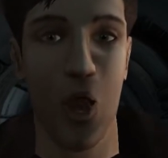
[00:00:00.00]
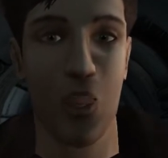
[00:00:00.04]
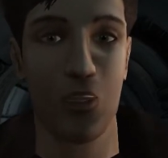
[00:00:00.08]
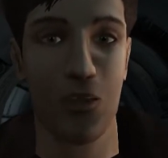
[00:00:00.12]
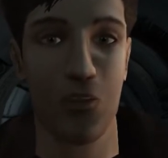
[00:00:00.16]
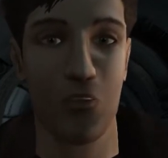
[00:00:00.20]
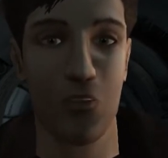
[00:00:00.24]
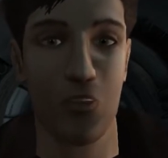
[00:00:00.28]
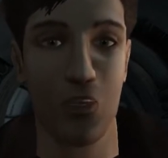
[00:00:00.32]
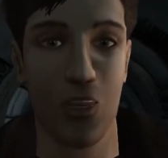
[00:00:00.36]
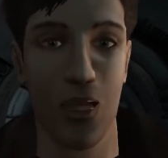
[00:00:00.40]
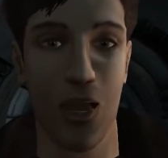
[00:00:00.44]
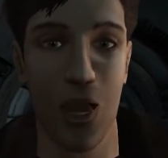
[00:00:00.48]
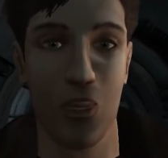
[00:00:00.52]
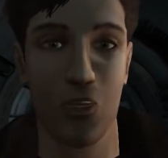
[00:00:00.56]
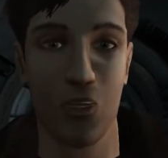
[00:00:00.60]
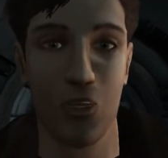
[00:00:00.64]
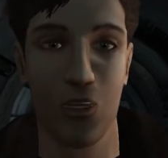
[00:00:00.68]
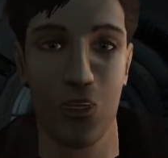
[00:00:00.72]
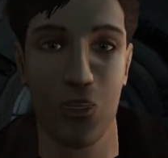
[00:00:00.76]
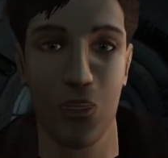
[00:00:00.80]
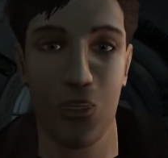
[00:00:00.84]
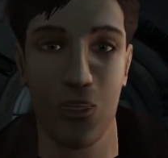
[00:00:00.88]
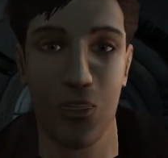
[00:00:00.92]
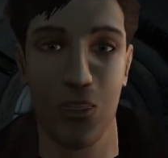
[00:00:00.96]
a
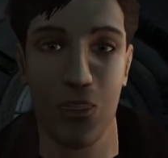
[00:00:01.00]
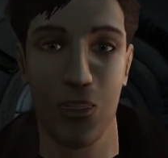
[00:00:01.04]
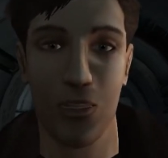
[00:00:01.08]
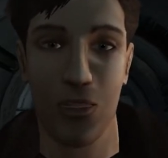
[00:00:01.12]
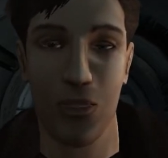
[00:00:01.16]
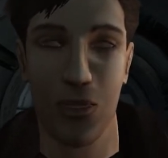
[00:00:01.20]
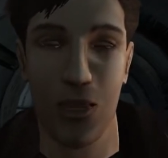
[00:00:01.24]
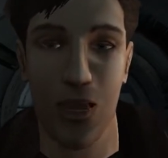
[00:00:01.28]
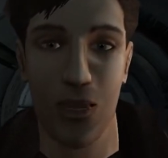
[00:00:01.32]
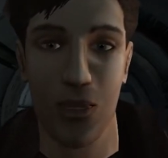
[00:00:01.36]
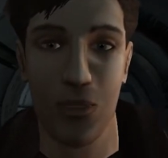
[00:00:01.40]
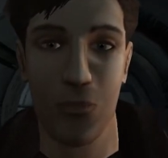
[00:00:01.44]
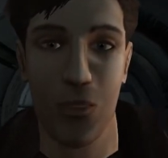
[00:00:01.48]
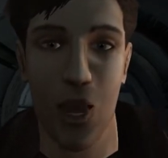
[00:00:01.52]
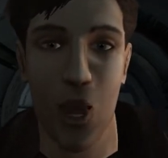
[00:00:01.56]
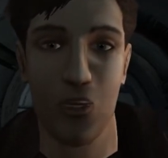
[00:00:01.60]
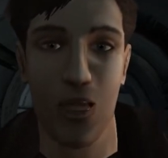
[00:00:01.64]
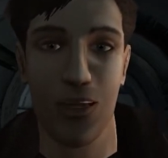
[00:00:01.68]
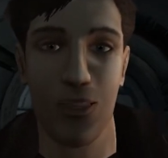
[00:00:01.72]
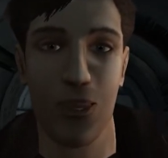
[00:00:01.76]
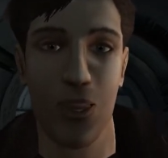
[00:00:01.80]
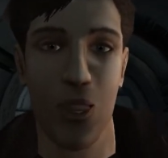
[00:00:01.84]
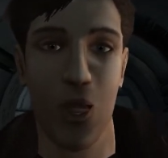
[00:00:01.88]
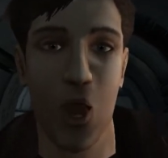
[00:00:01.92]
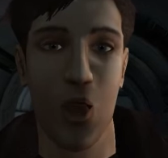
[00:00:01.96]
distraught Jedi
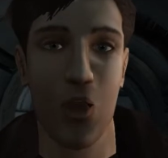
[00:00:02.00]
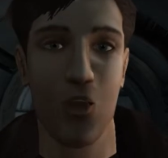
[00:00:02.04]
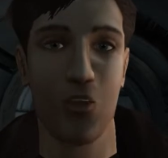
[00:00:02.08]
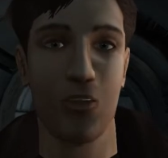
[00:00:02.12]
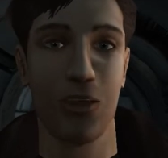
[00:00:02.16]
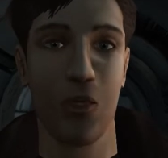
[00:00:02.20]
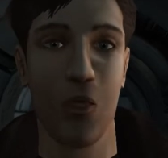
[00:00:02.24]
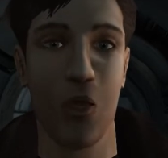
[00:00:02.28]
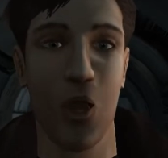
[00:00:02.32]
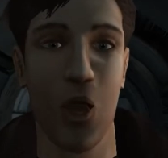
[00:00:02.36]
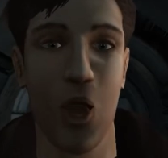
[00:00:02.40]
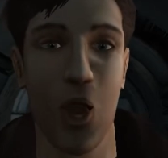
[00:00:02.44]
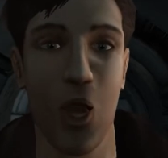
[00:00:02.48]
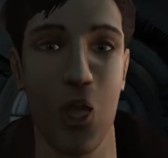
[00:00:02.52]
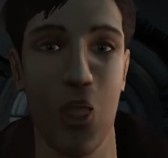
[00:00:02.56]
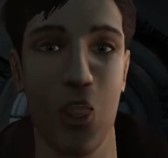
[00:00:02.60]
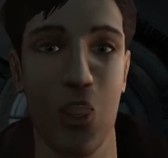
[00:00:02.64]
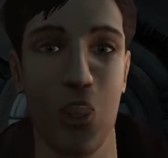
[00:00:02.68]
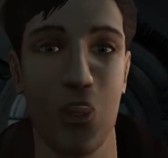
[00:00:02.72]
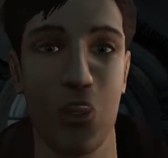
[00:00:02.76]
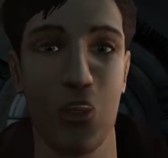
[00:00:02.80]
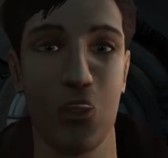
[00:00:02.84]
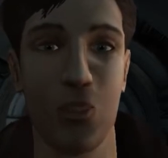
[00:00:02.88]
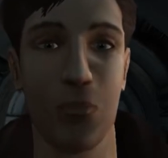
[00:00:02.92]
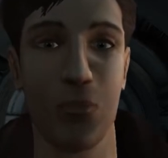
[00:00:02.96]
deliberately causing a
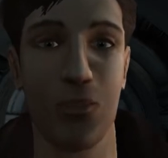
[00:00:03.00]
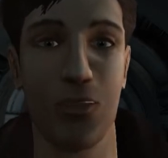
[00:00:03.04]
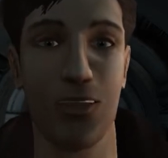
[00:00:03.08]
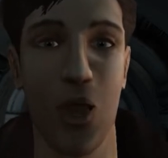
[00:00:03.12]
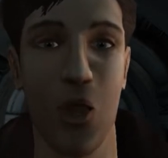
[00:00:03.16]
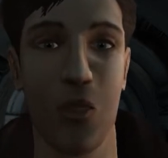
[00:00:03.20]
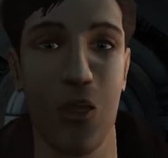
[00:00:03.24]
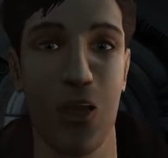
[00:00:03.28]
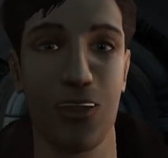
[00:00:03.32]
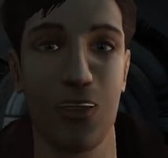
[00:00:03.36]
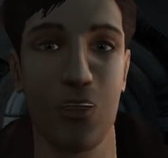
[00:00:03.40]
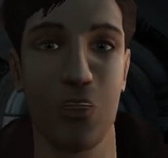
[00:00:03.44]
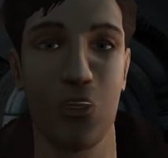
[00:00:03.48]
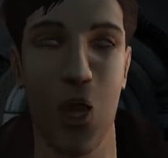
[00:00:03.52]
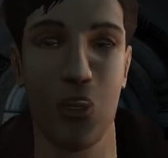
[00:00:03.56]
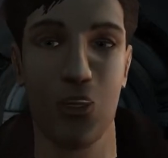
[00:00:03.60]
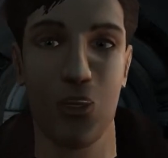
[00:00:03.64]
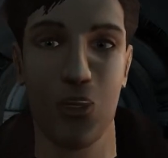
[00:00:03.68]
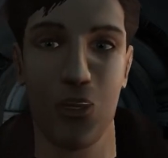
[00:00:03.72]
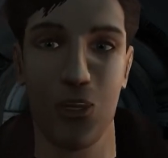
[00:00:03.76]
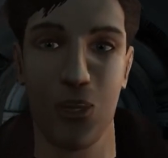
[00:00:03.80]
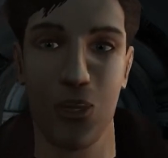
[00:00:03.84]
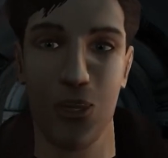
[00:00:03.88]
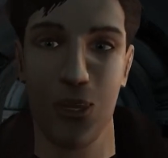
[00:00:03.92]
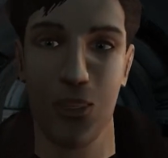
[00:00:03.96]
biohazard to be unleashed that